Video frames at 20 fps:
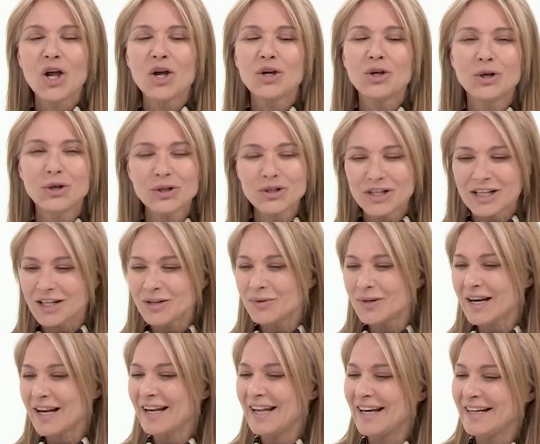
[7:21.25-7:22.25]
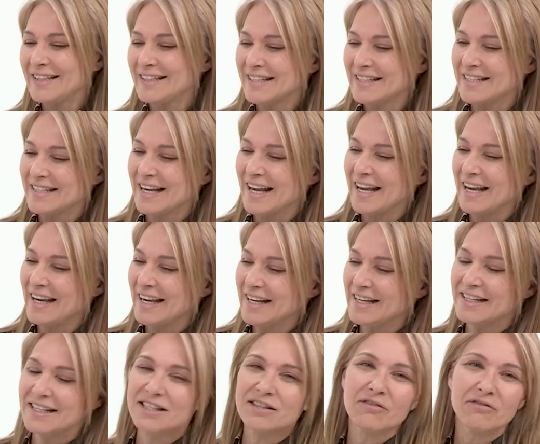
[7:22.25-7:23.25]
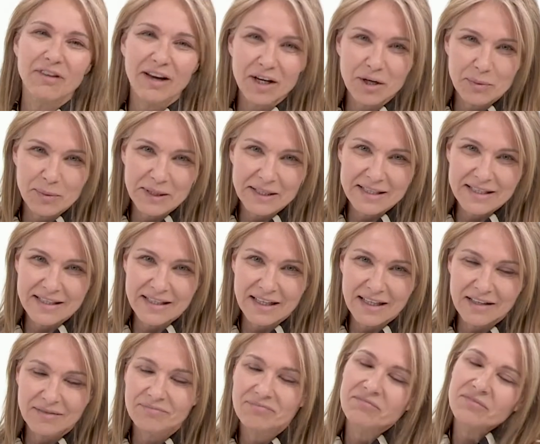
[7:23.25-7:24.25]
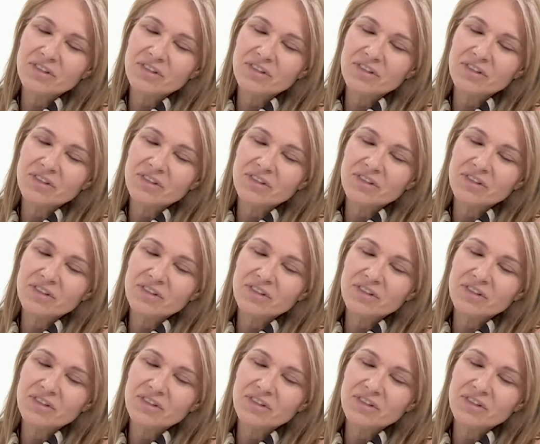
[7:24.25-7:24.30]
Usually what I like to say is vitamin C,